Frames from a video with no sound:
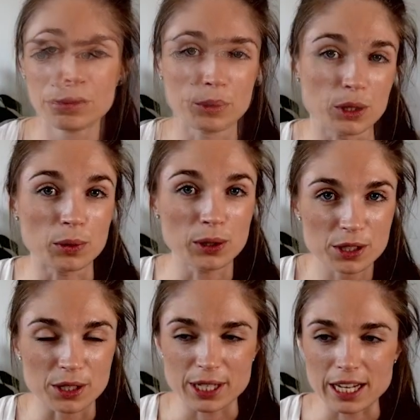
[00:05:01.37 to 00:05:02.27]
But you will
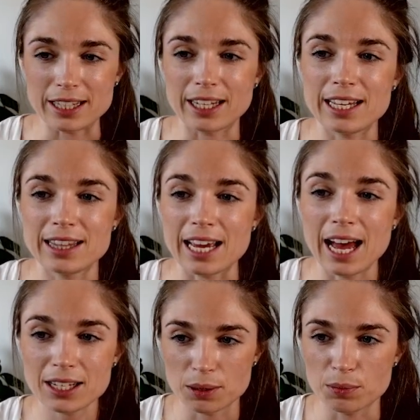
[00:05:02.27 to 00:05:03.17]
also see that in the
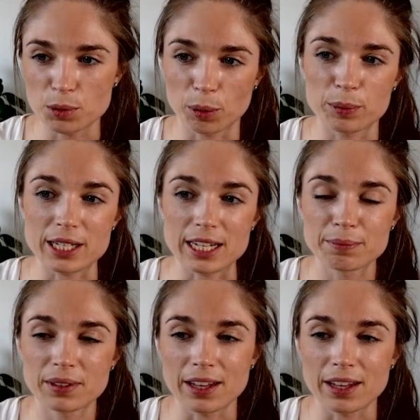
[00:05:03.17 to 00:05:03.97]
atoms property,